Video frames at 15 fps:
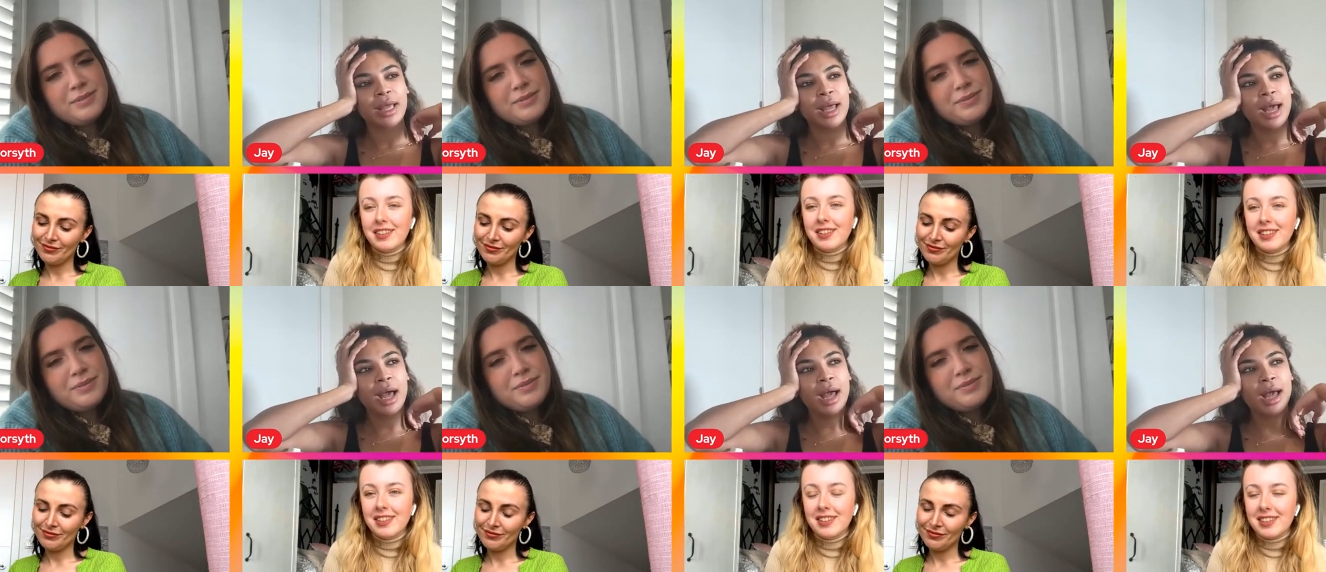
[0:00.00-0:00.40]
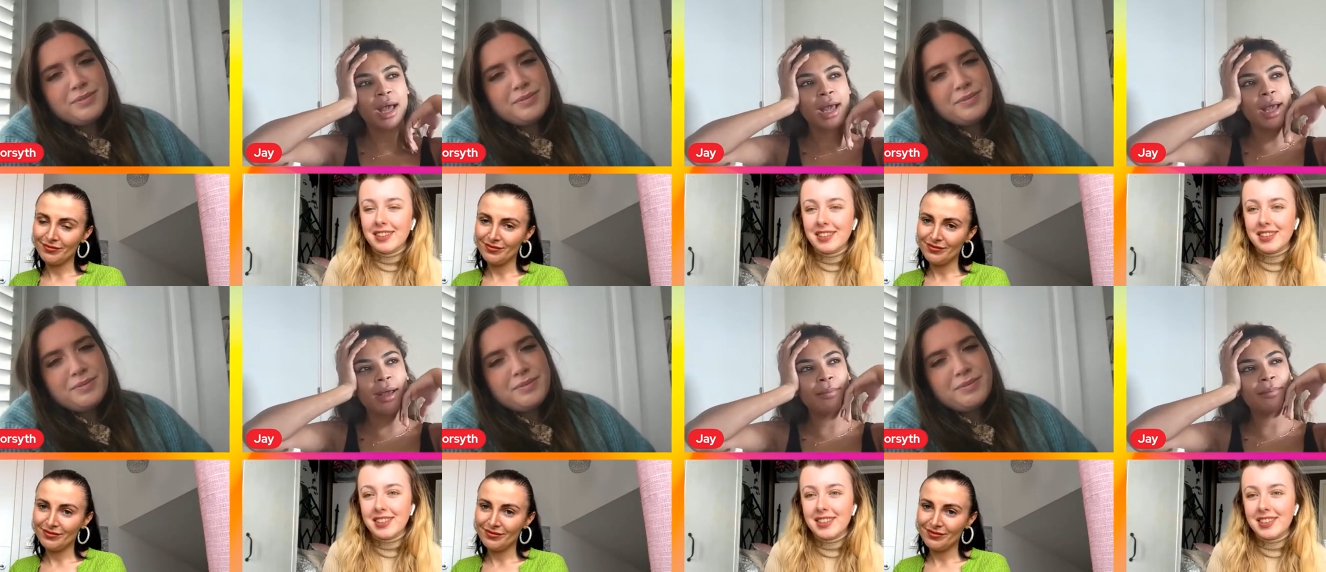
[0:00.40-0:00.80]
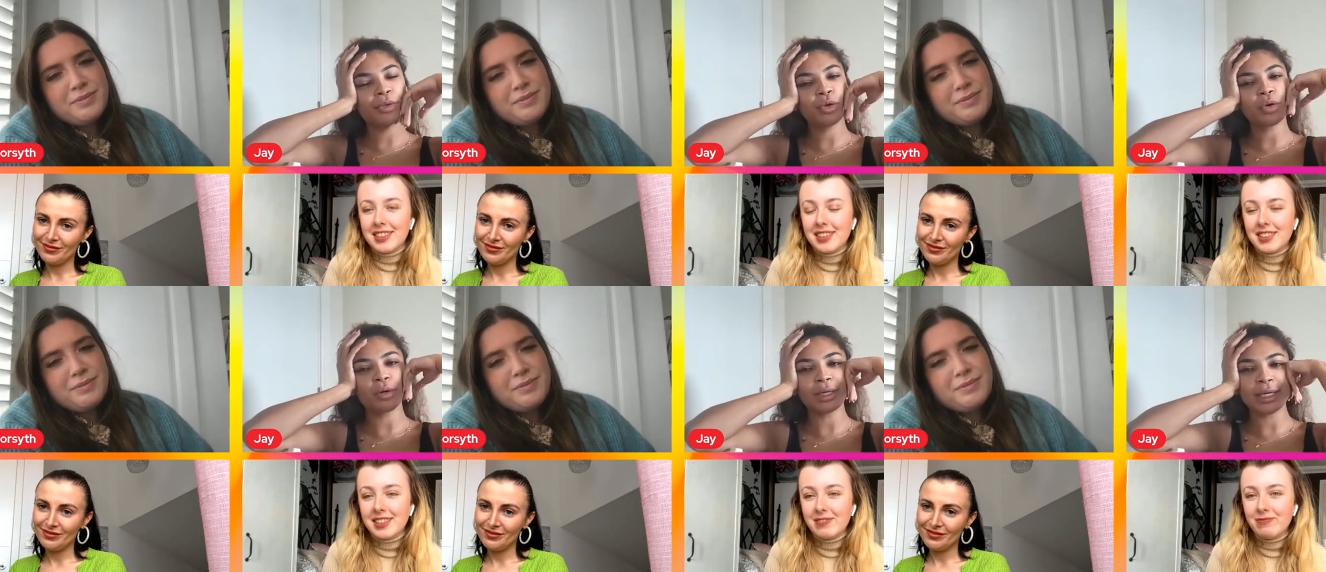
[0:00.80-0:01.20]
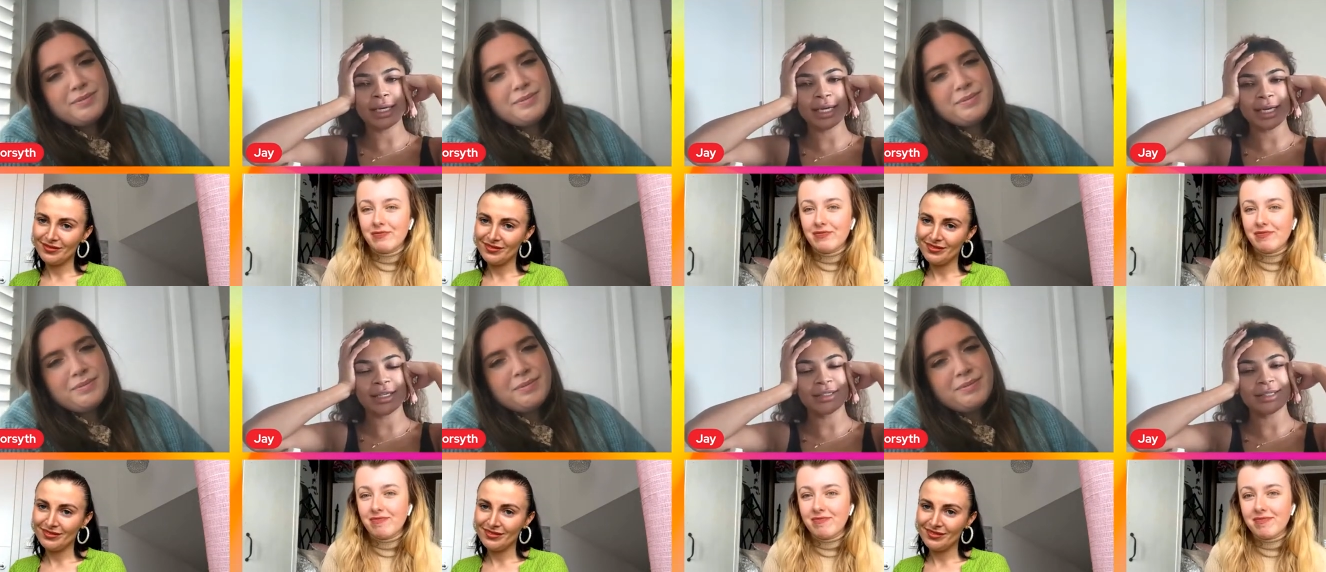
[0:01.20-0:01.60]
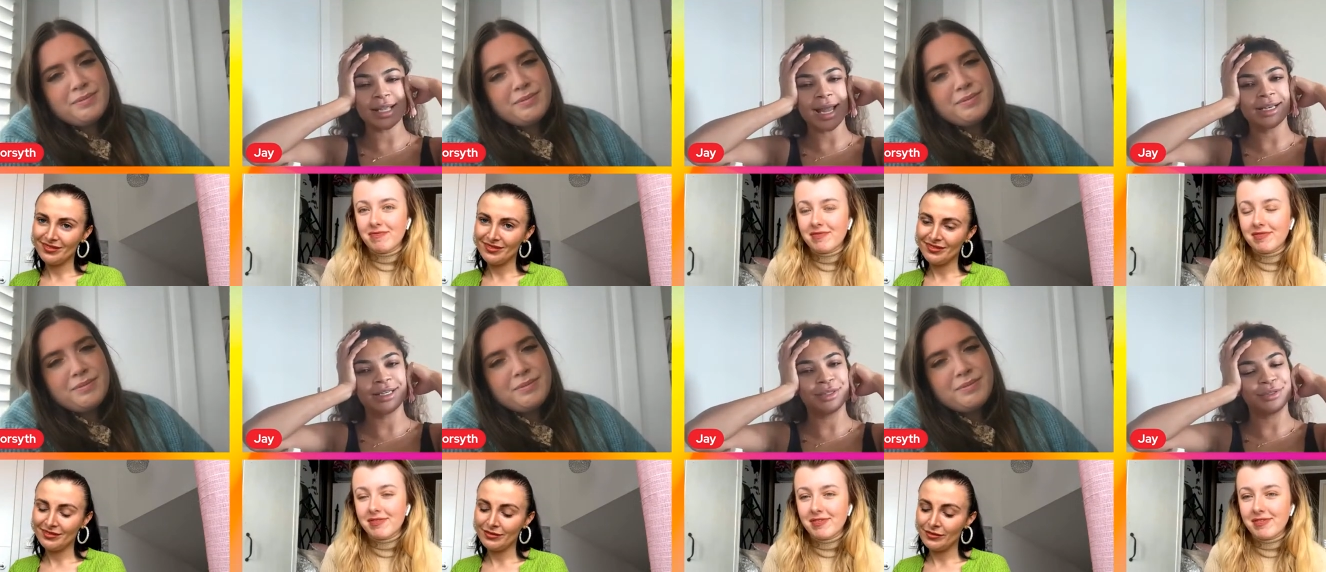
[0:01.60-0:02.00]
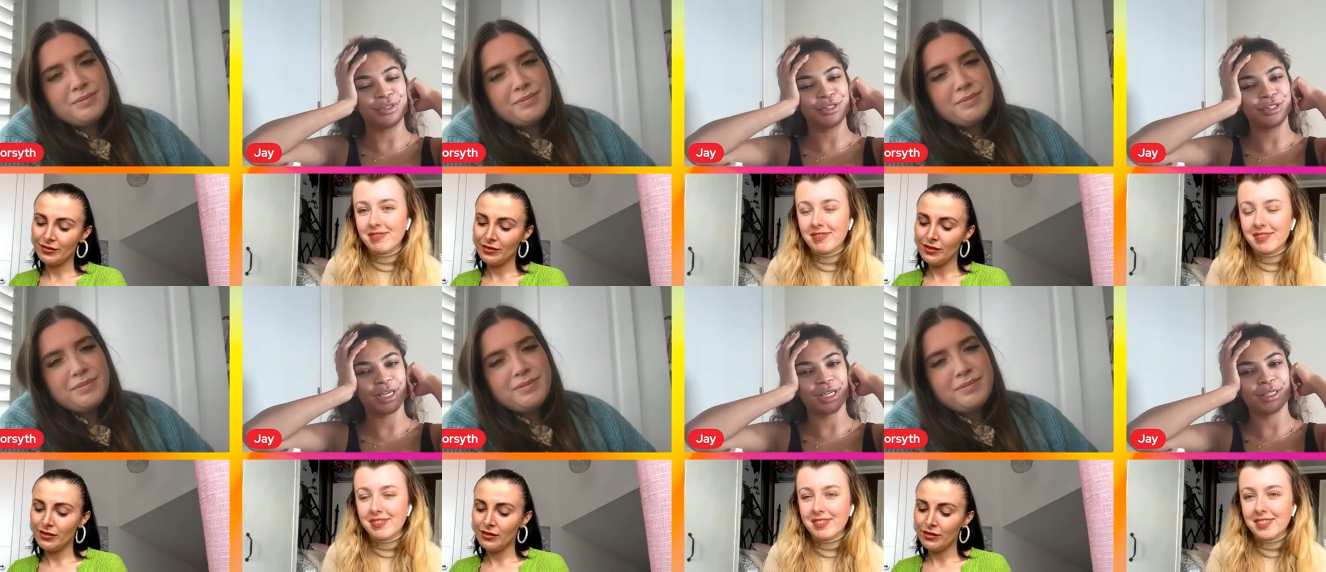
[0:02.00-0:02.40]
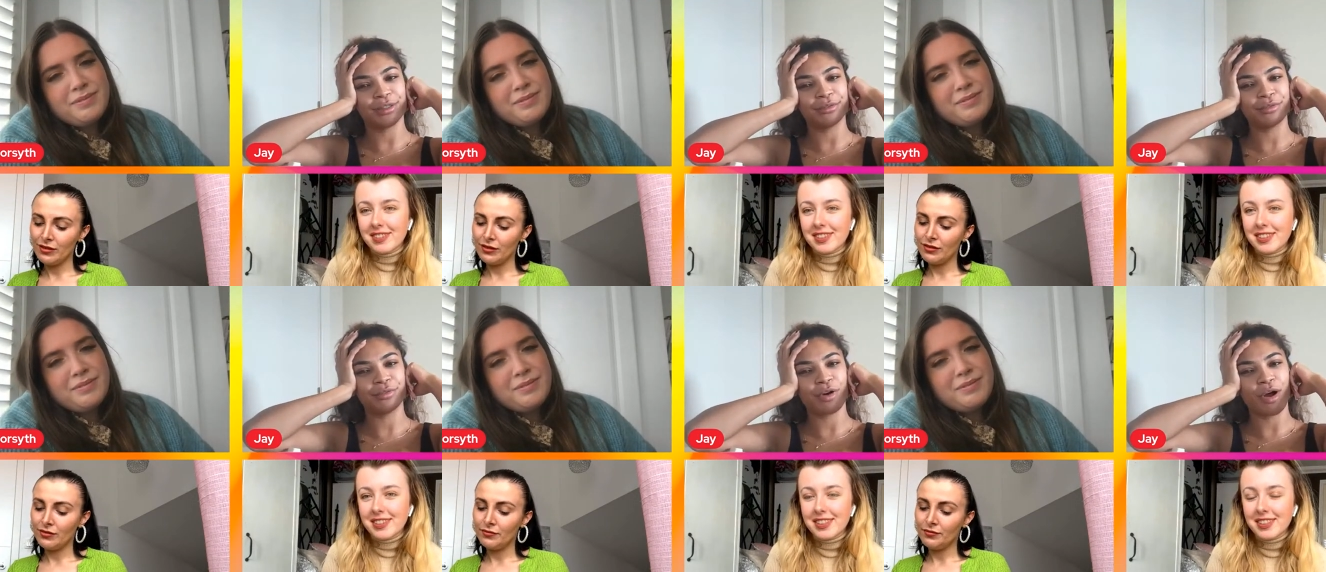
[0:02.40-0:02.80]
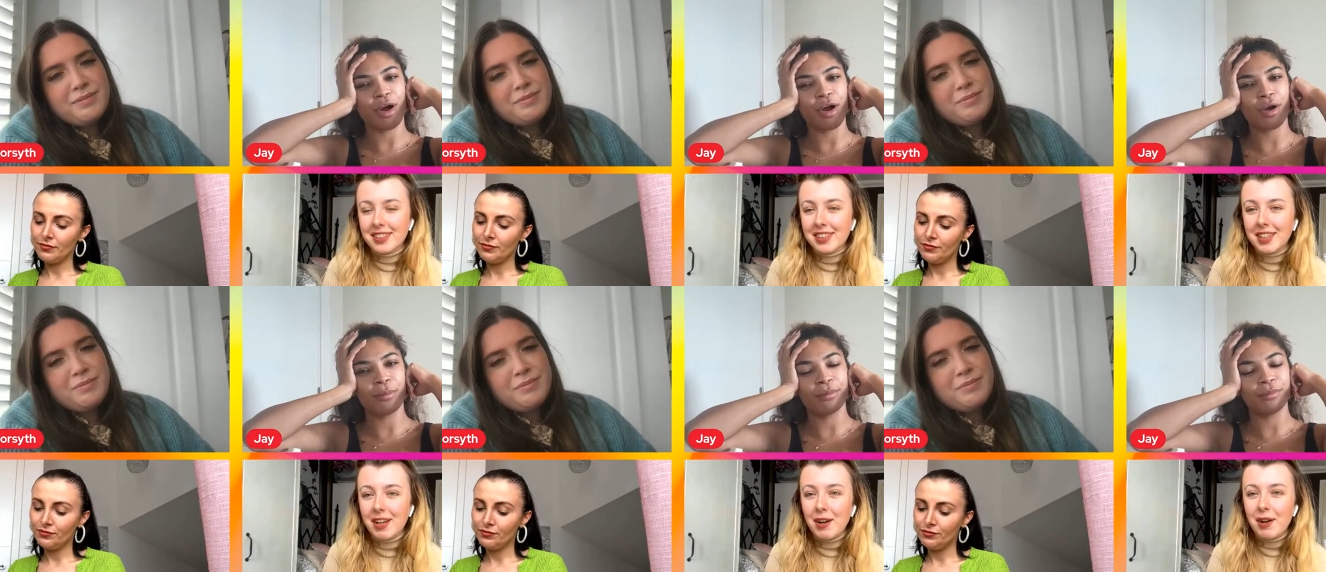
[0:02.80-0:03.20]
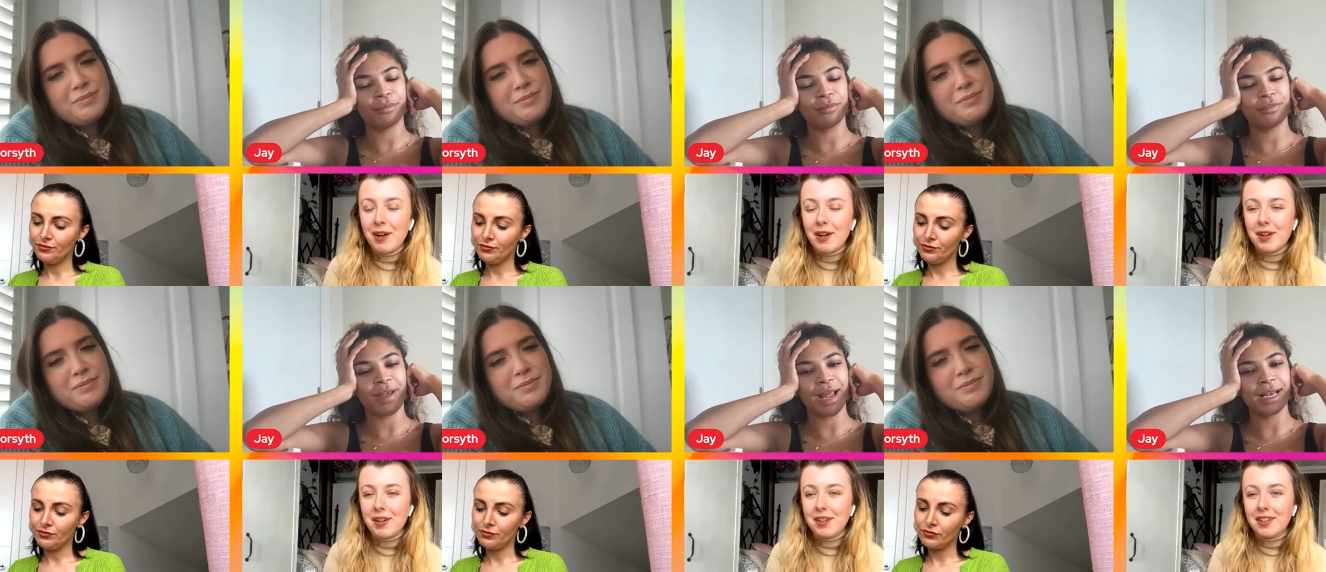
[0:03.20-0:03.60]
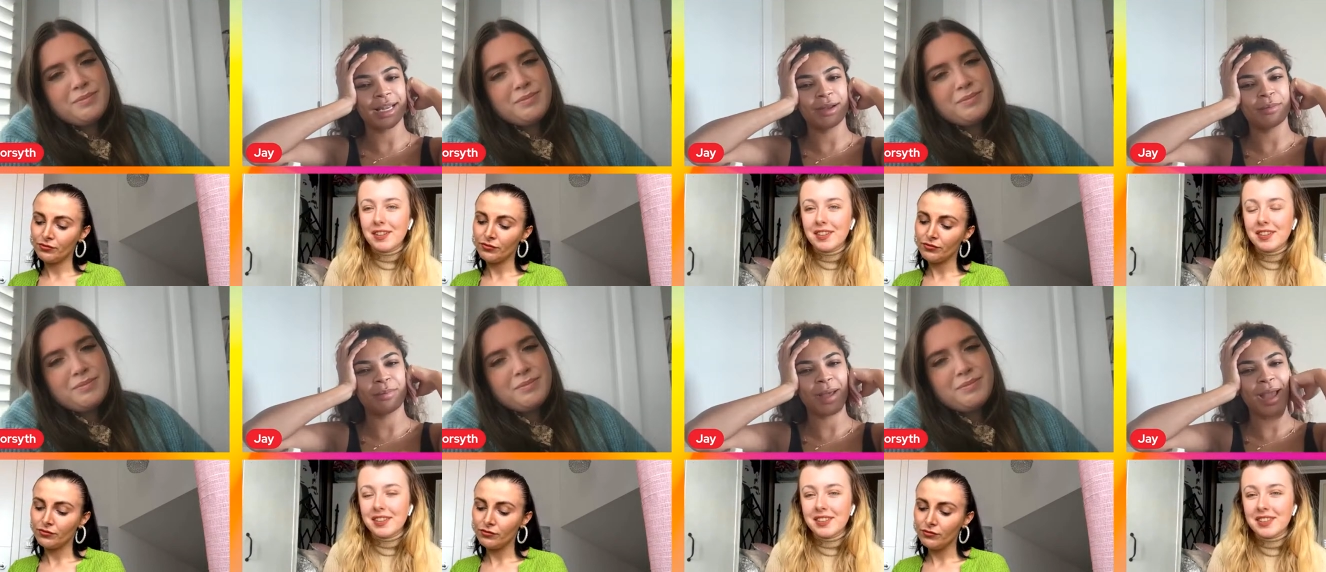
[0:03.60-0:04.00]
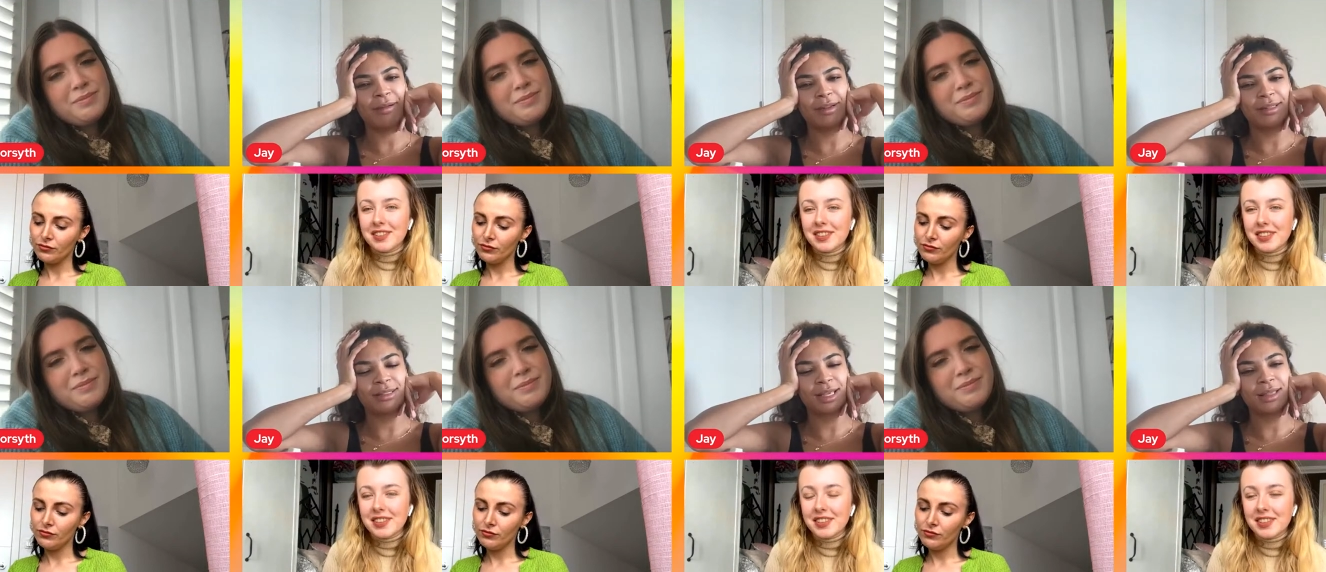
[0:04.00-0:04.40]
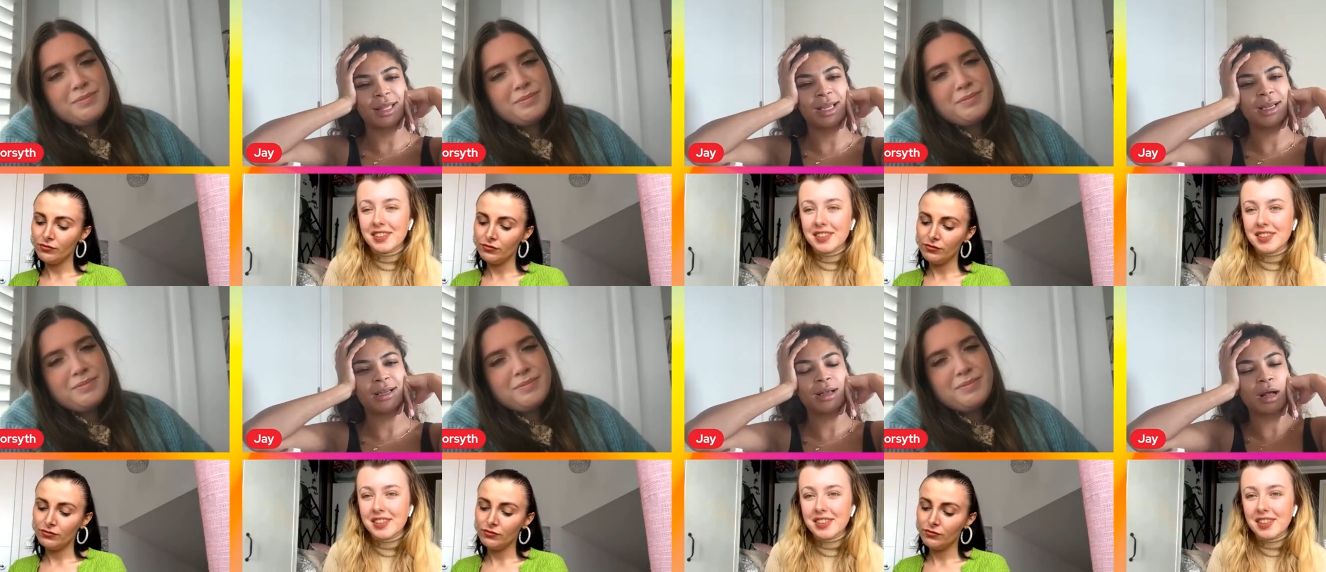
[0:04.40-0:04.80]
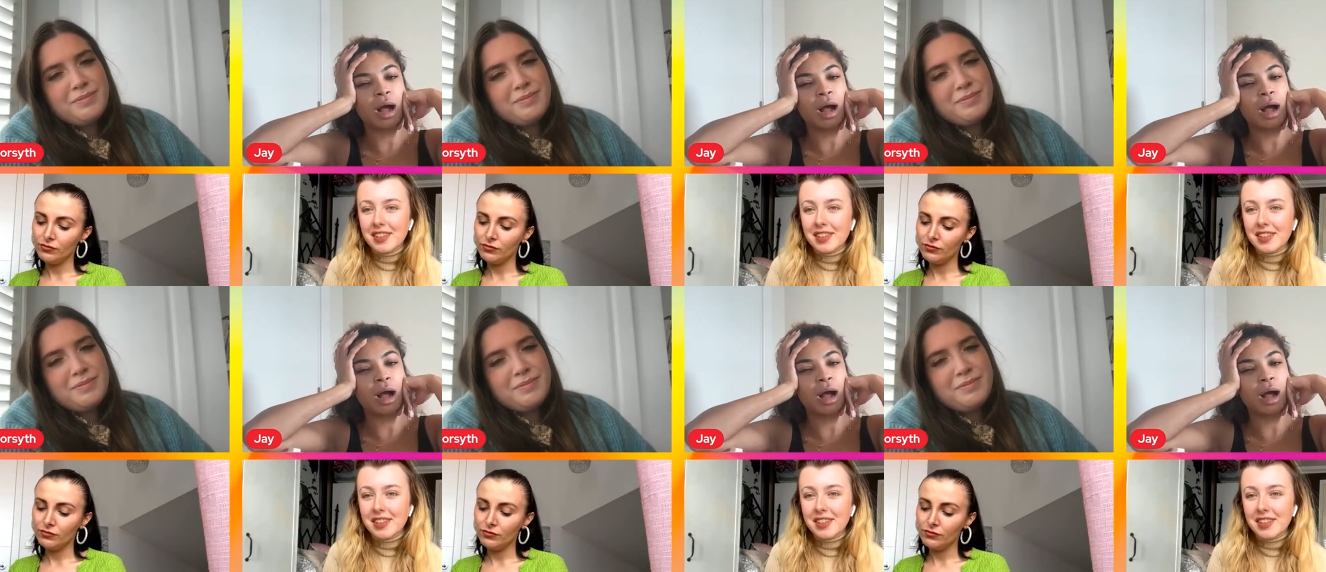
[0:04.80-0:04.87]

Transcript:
Speaker 1: Um, Cornelius and Lucian from Fairly Odd Parents, I think.